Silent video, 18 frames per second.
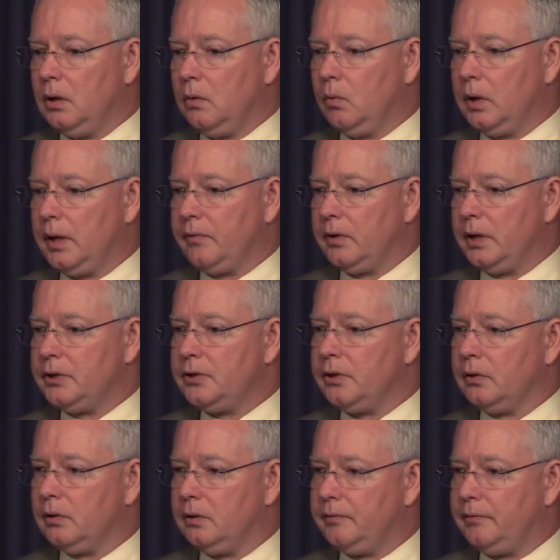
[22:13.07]
whatever
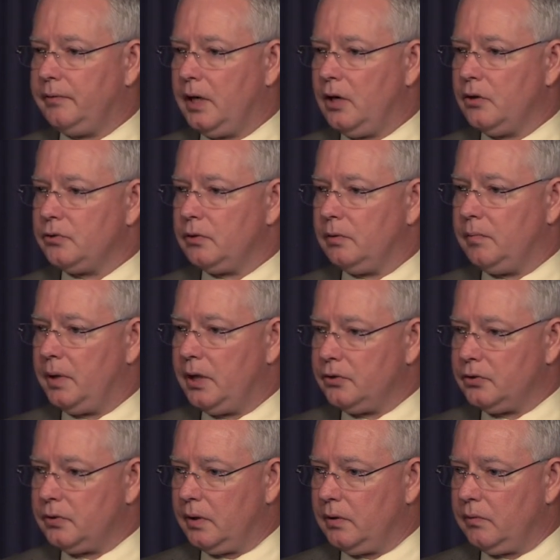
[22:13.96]
internal affairs or
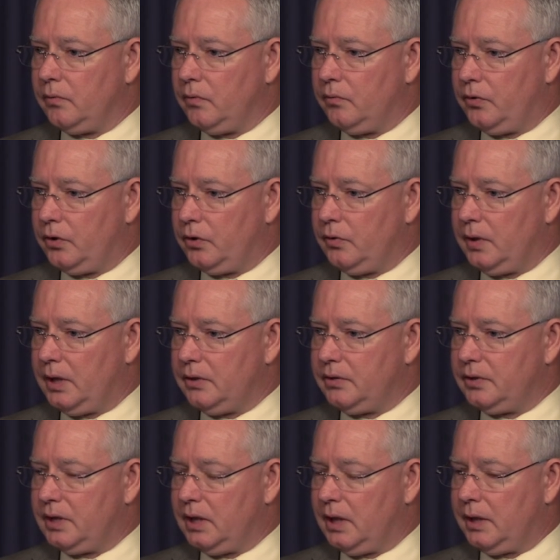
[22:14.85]
administrative review that
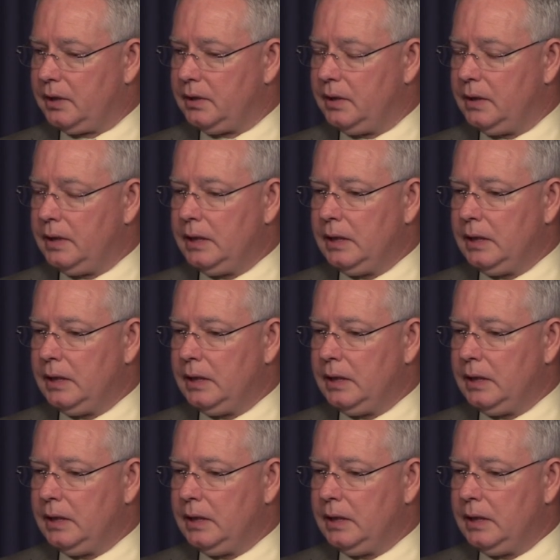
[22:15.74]
is done.